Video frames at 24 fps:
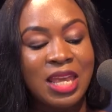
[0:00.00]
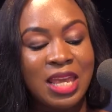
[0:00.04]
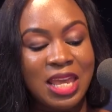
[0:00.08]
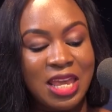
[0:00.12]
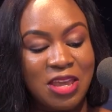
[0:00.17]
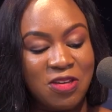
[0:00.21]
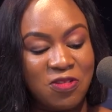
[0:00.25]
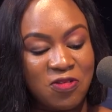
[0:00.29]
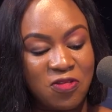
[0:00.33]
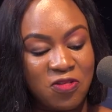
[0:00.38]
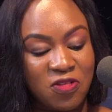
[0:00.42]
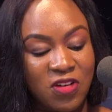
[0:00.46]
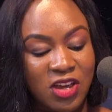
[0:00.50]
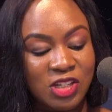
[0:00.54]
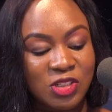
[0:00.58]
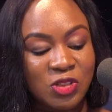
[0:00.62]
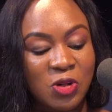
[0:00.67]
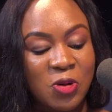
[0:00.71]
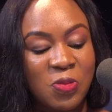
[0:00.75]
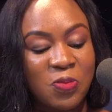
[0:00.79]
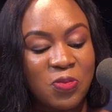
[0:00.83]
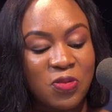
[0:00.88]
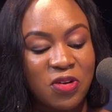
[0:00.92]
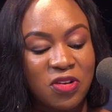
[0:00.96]

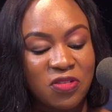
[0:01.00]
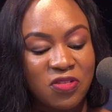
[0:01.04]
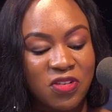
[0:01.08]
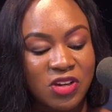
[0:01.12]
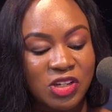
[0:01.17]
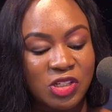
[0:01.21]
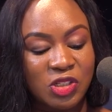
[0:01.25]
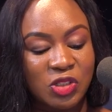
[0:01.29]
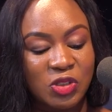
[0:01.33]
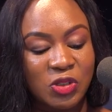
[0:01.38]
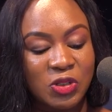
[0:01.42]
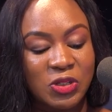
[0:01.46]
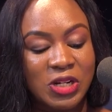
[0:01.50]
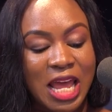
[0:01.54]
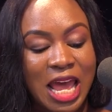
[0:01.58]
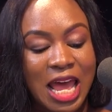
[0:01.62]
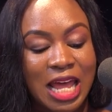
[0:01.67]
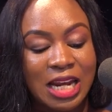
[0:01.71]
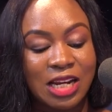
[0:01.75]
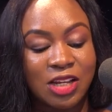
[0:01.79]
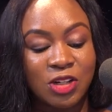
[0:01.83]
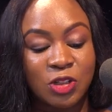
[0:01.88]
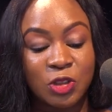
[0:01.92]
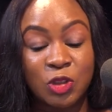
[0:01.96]
infection prevention
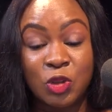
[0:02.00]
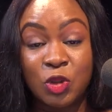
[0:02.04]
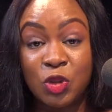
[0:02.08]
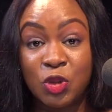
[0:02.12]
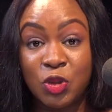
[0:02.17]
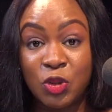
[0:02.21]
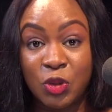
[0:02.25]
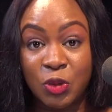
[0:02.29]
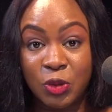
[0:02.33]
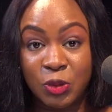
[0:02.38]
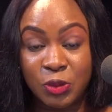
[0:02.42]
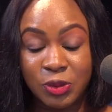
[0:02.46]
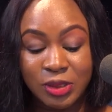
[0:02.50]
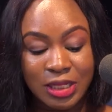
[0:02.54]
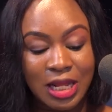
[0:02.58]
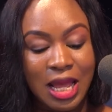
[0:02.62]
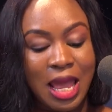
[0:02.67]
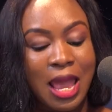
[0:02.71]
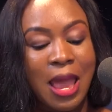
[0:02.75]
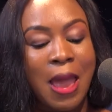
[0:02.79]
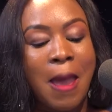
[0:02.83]
and control,